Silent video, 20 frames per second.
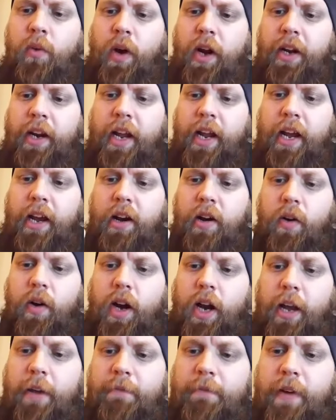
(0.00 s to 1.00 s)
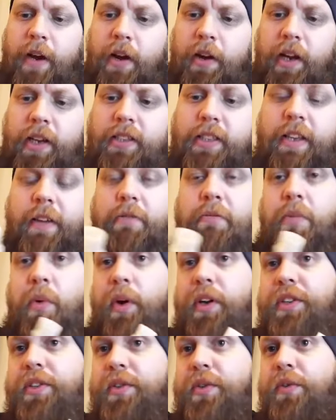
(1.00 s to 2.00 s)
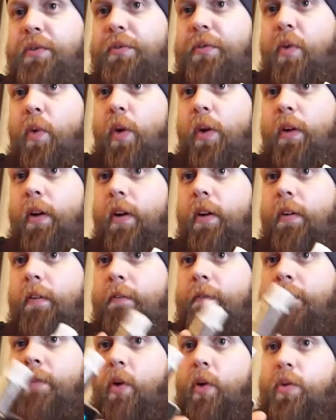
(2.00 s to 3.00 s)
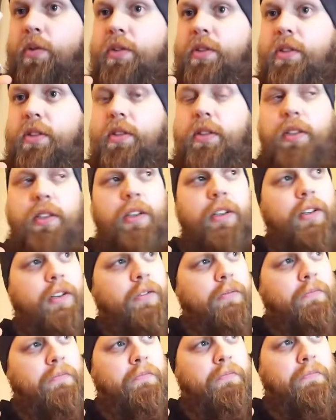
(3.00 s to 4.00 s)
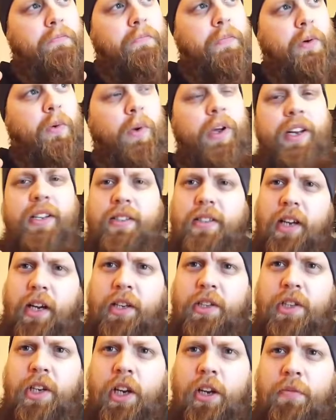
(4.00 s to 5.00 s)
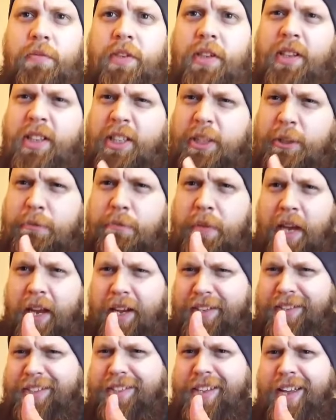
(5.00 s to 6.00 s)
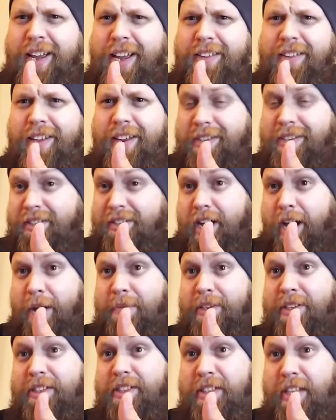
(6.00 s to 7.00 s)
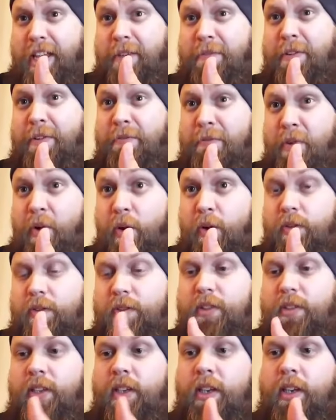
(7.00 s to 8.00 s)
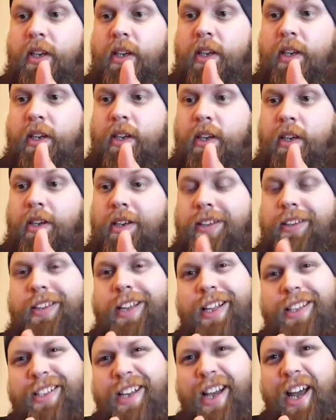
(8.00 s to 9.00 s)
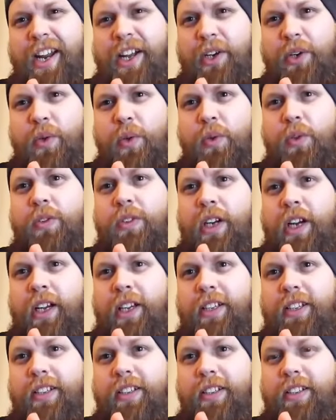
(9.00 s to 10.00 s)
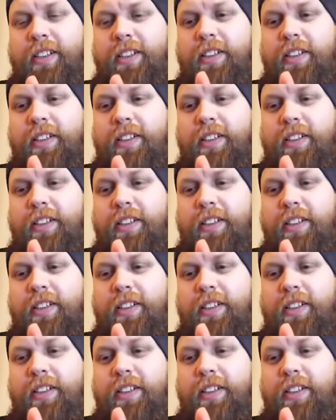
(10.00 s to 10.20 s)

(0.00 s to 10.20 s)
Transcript: Right now, I am firing at 7.24 volts. But wait a second, Jacob. Didn't the specs say that it stopped at 7 volts? That's kind of cool, right?